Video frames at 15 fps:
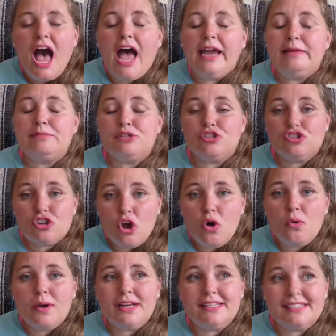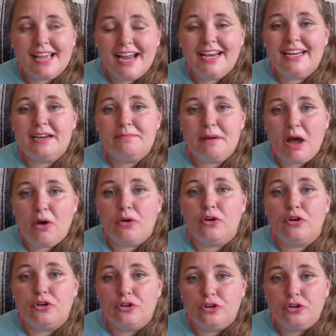I am so excited about
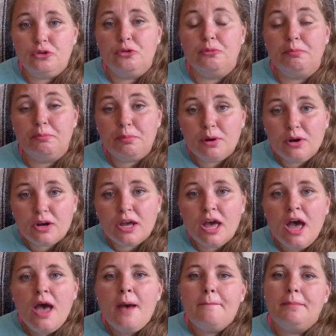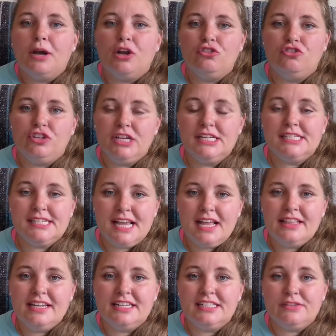her new book because she has
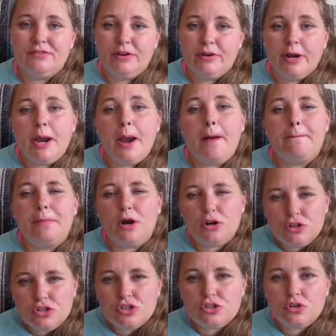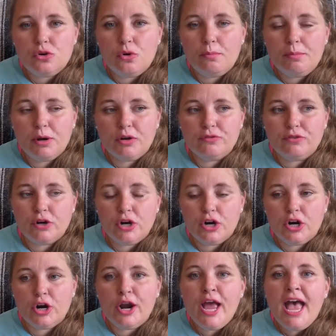said that it's a very personal book for
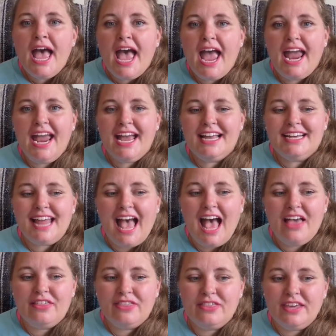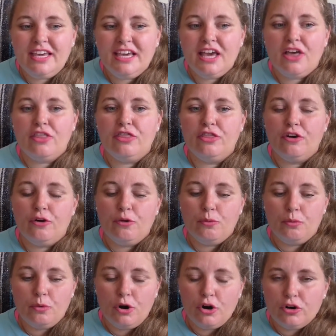her, and I think
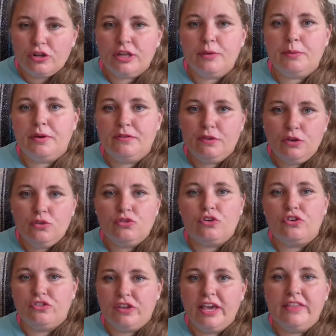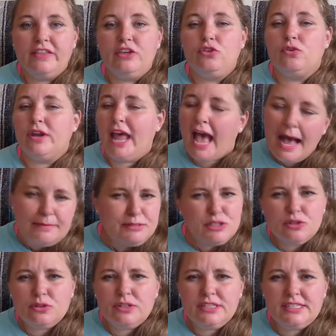the early reviews are saying that you can
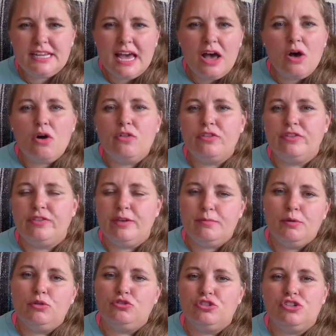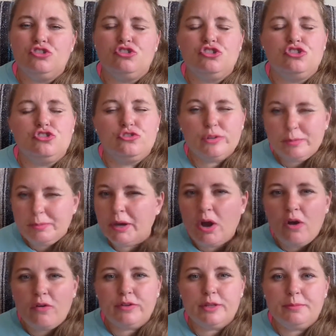absolutely tell that the emotion is just dripping
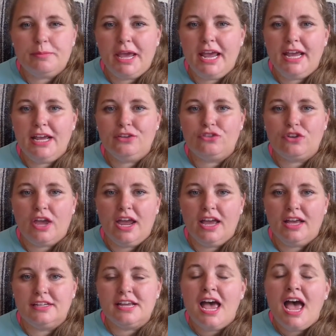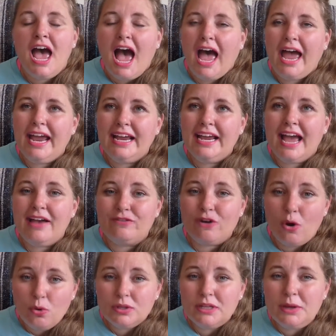off of the page, and I have
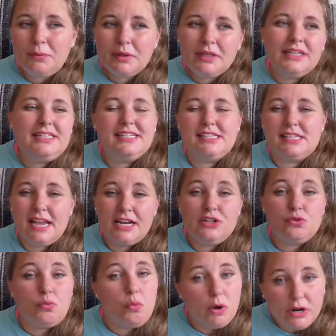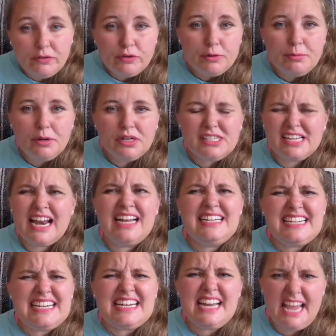only really disliked one of her books, and I
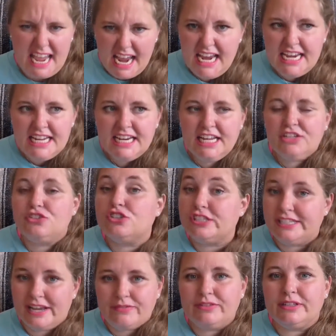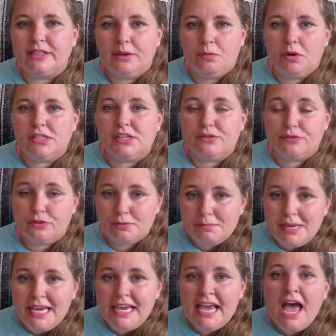didn't hate it. It just definitely wasn't for
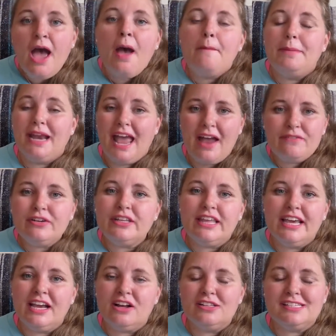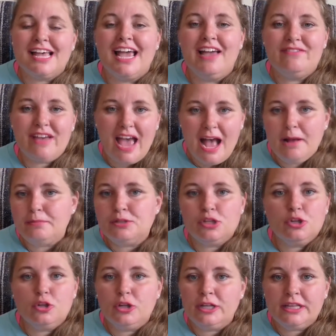me, but everything else I have
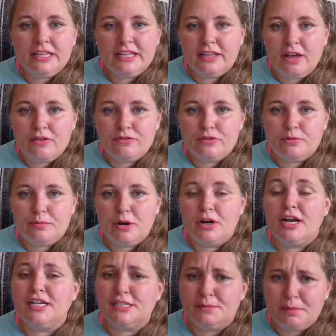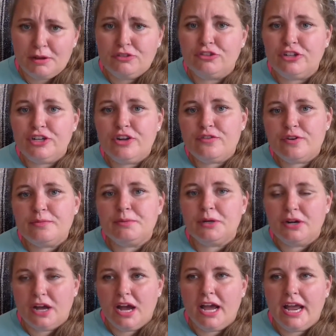absolutely loved from her, especially
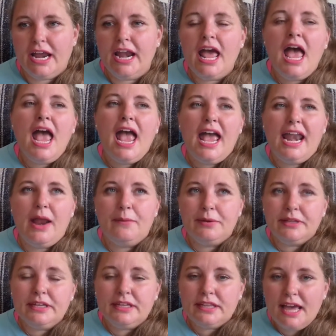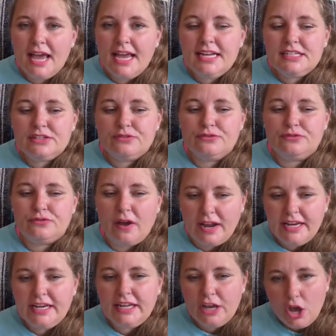November 9, and I really liked
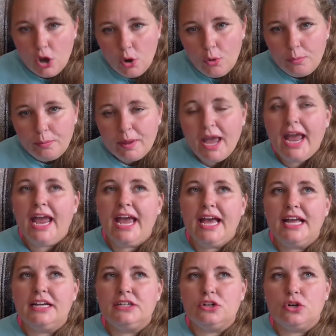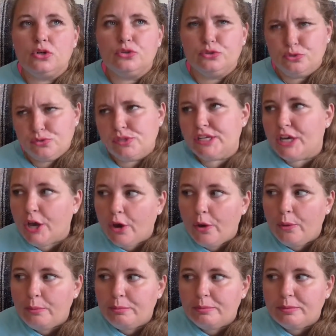Finding Hope and, or Losing
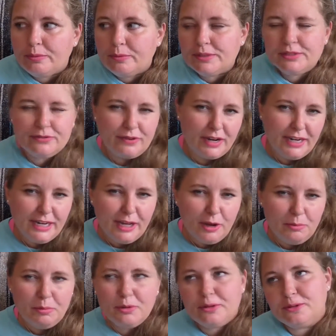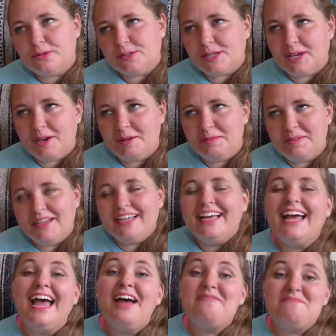Hope. Was it Finding Hope or Losing Hope?
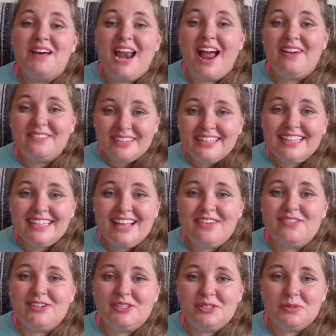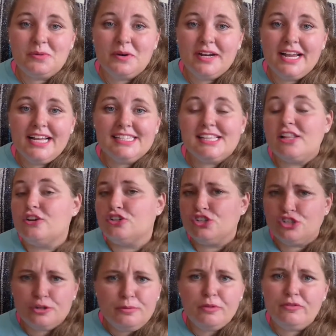But I really love her stories. They're
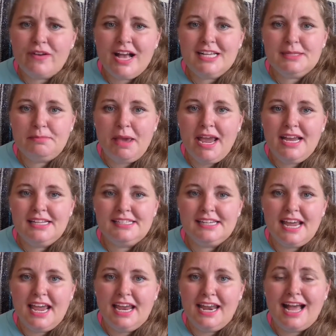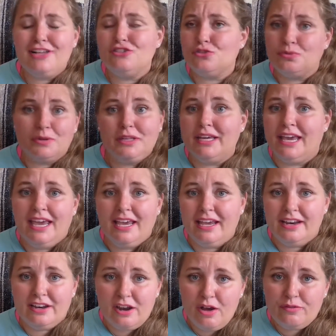super fast-paced, and I just really can't
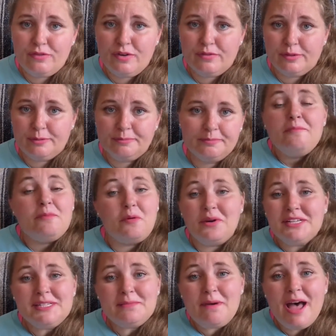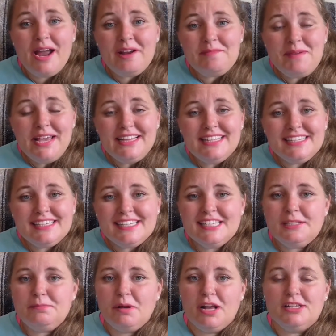get enough of them. Marissa Meyer made this
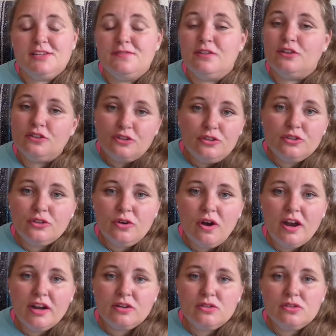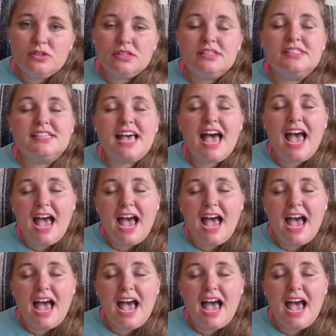list because of The Lunar Chronicles.